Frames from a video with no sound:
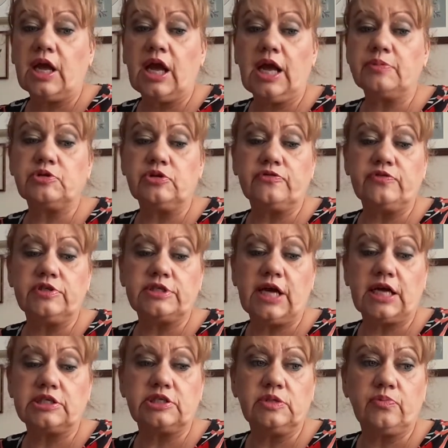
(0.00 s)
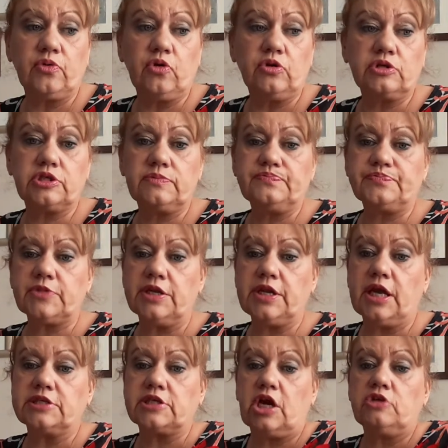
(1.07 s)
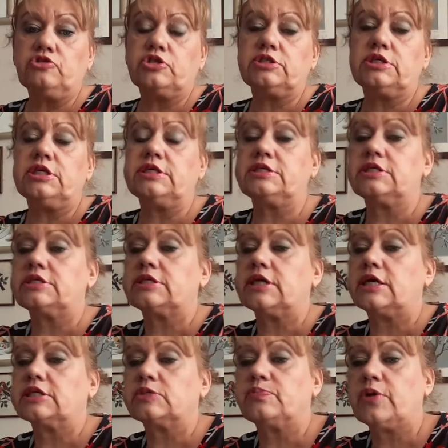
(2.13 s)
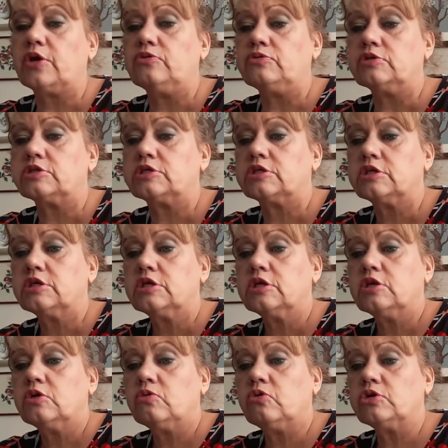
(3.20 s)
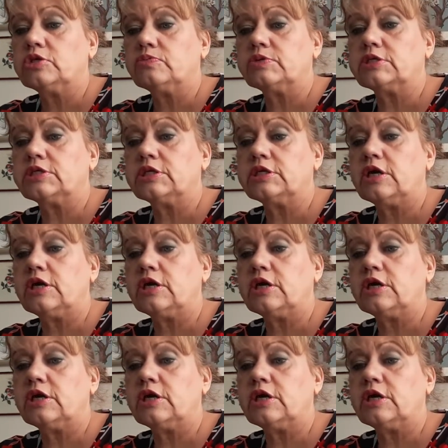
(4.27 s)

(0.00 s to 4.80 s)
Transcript: absolutely fantastic box, and that's £186. What did we say?